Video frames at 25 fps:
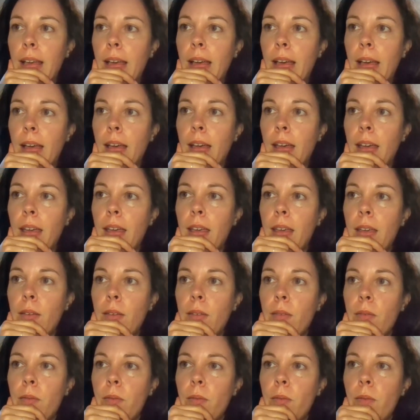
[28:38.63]

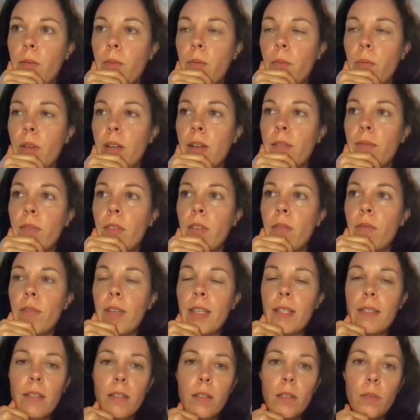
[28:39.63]
one of the
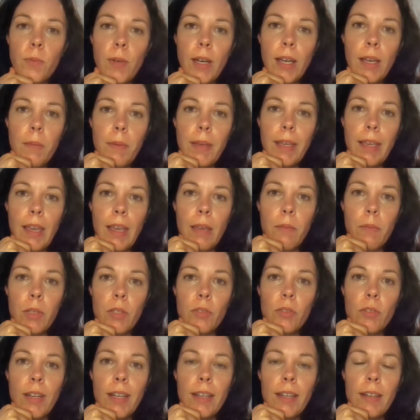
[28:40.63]
reasons why I became a
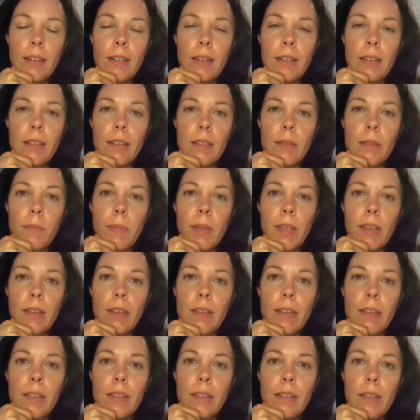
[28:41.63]
trainer is
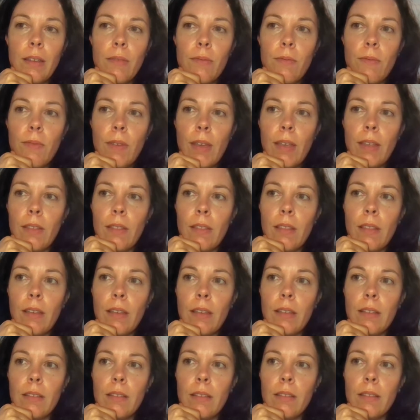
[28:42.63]
because I felt
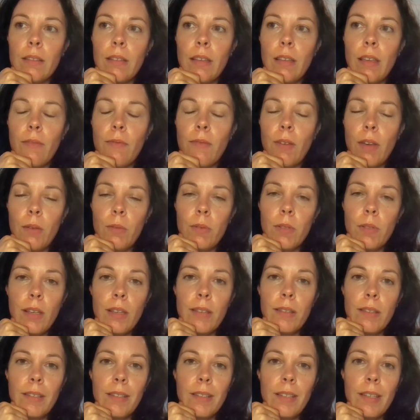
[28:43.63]
that if I was
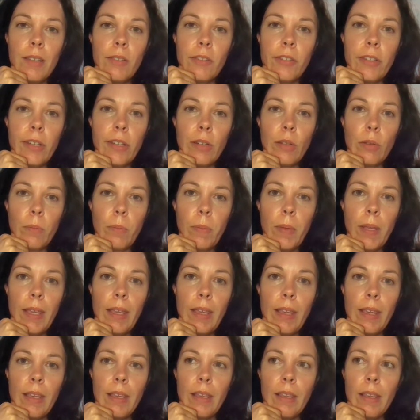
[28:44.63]
going to teach
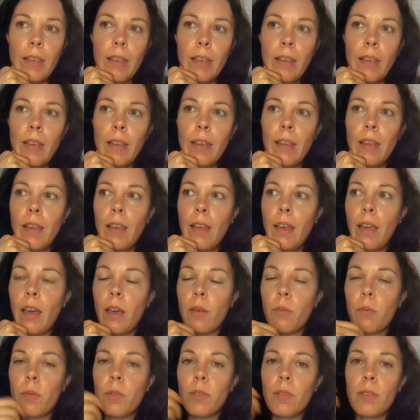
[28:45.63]
NLP,
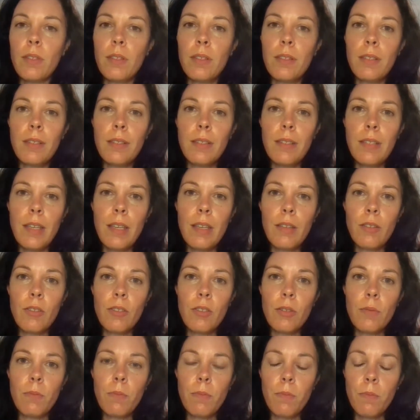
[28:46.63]
I wanted to
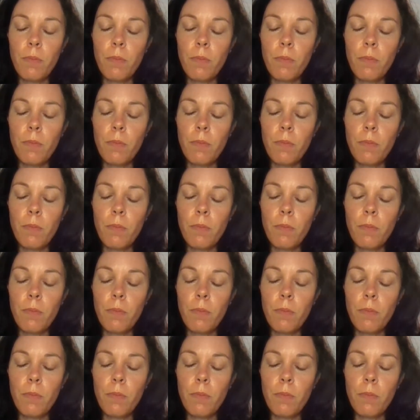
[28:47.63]
teach